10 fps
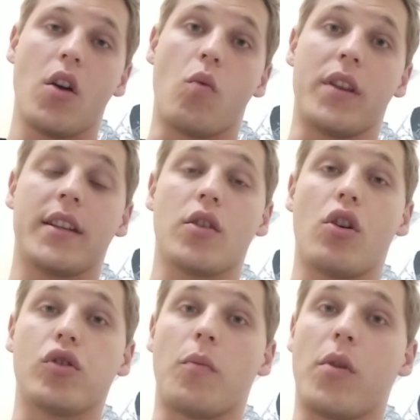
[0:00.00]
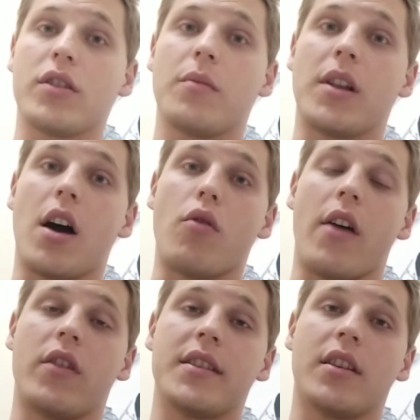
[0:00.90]
What is also possible,
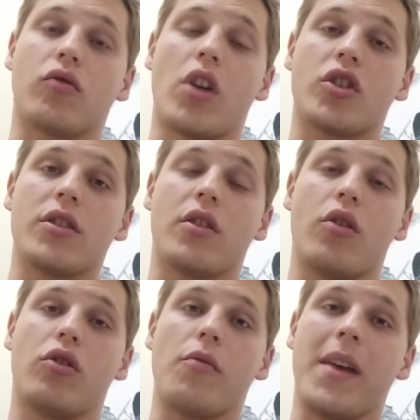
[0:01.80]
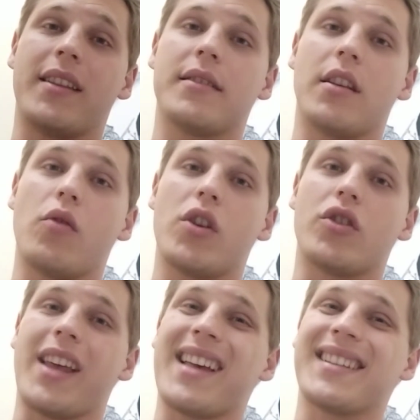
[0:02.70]
however, is that Russia is going to make the
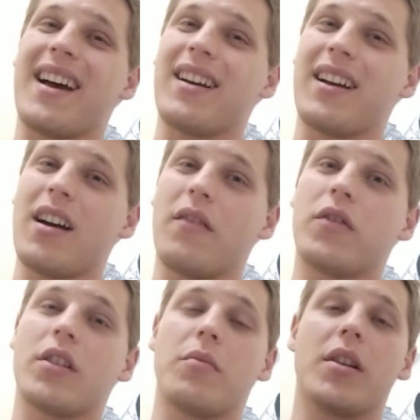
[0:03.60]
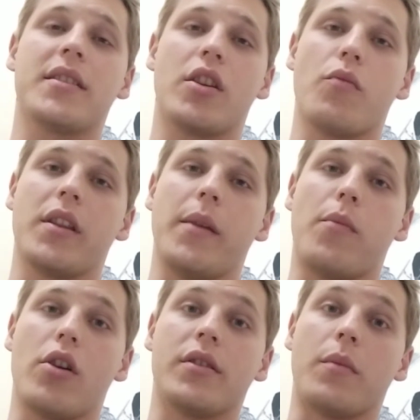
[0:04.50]
situation as uncomfortable as humanly
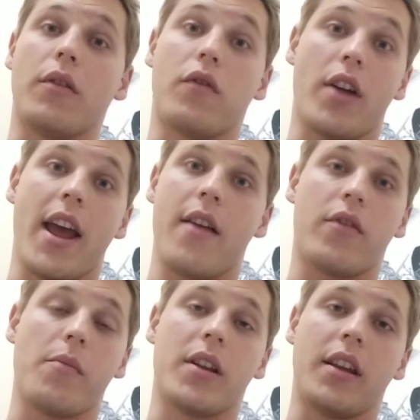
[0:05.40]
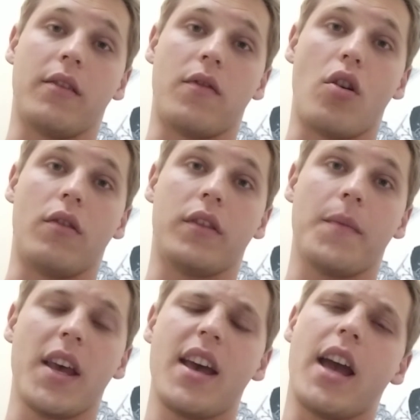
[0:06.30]
possible for everybody involved.
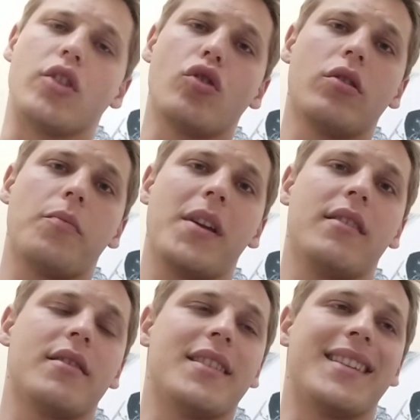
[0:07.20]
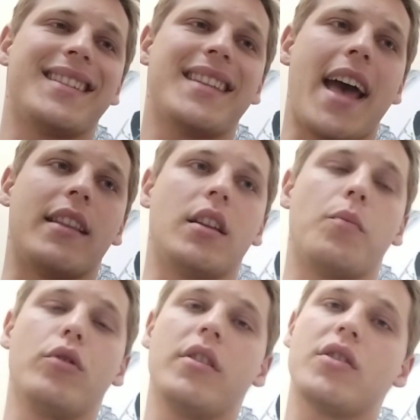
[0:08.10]
And Jordan Peterson said
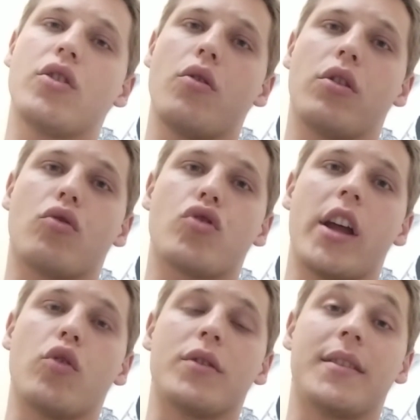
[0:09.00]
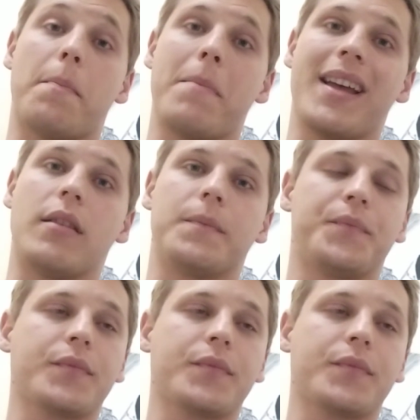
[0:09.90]
that Putin is going to try to spin